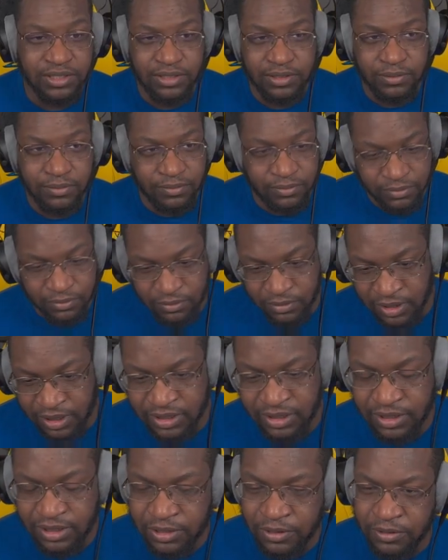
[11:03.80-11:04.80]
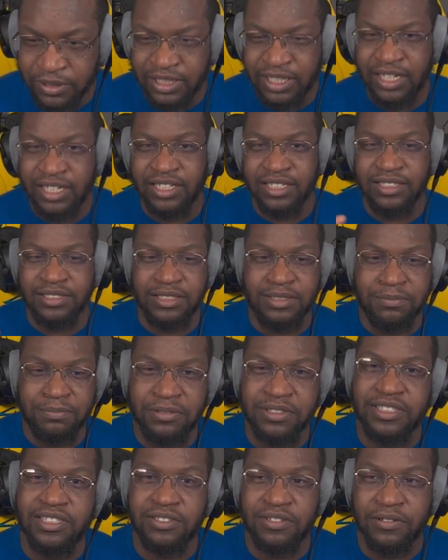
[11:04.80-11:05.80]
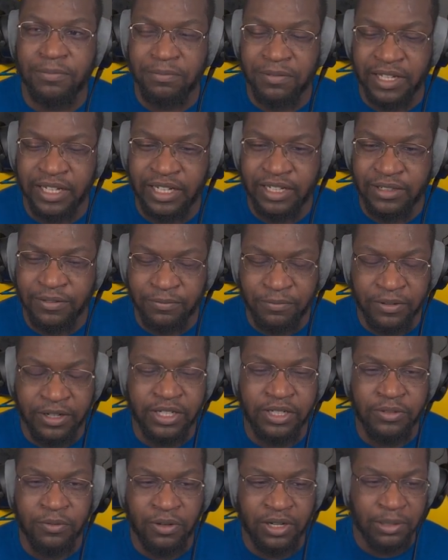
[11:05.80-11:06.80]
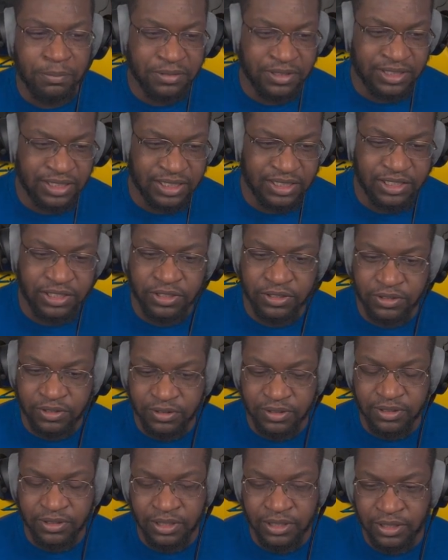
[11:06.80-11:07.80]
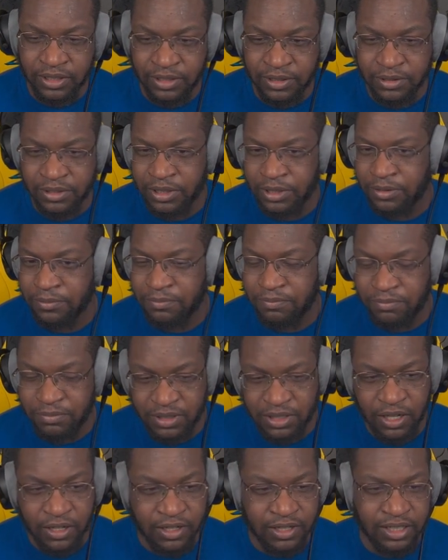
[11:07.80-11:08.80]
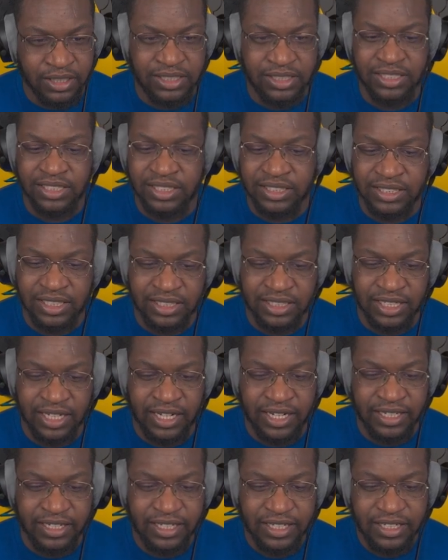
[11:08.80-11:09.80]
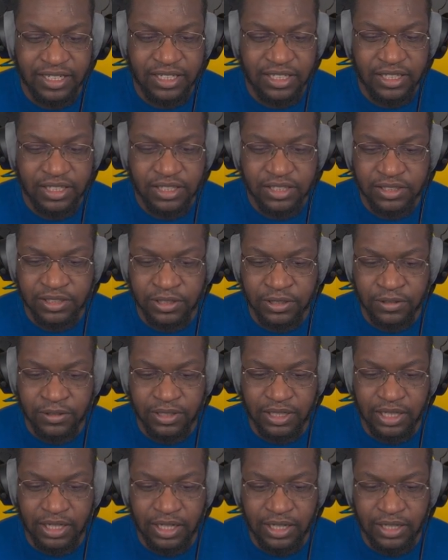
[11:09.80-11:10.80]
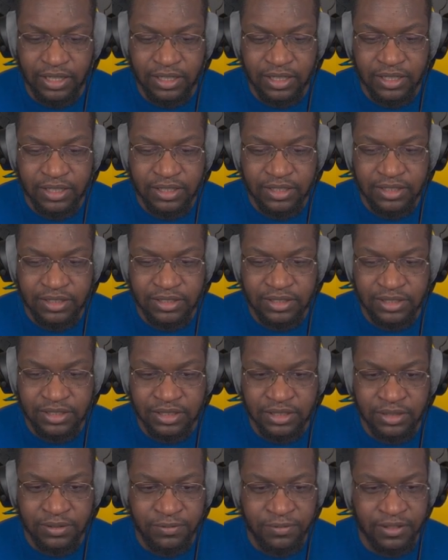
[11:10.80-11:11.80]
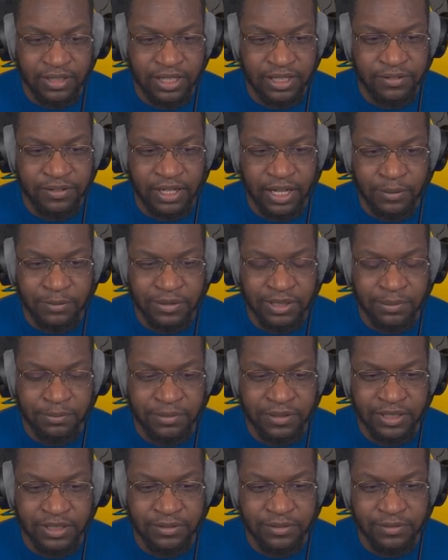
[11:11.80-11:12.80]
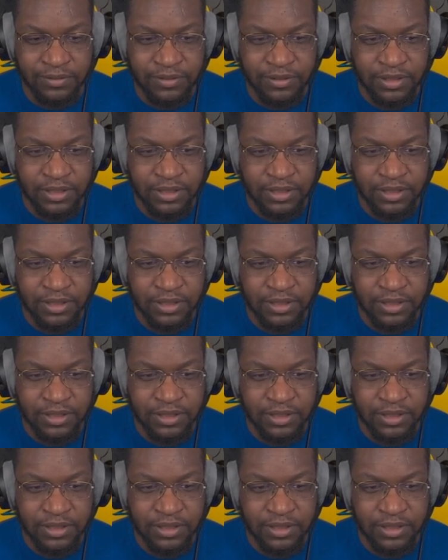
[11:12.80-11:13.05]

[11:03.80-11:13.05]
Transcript: is nice. So it kind of puts sort of play of where you want to position your cards and things like that. So just for the heck of it, I'm gonna put